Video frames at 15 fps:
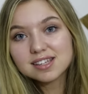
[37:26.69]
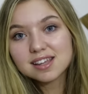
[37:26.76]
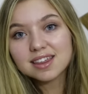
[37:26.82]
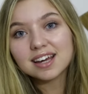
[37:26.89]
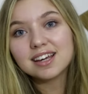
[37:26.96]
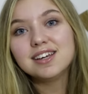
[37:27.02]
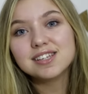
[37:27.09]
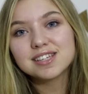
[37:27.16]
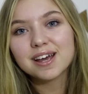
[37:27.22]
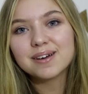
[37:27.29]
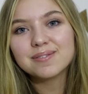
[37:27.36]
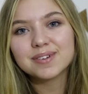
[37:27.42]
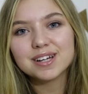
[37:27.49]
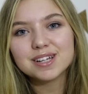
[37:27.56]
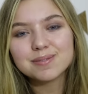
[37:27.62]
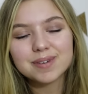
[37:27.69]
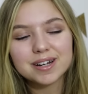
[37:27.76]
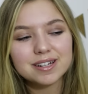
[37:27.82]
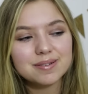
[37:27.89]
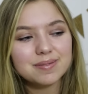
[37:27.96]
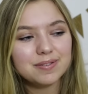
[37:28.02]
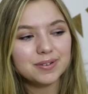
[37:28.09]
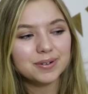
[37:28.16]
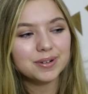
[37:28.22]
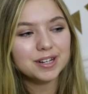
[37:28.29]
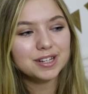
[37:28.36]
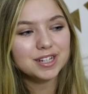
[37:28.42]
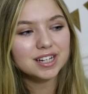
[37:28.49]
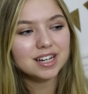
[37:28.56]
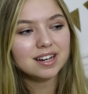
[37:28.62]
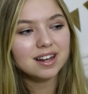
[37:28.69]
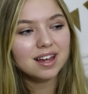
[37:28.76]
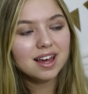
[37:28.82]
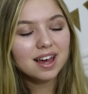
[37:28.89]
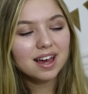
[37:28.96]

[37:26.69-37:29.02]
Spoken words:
So thank you so much, madam, if you're watching.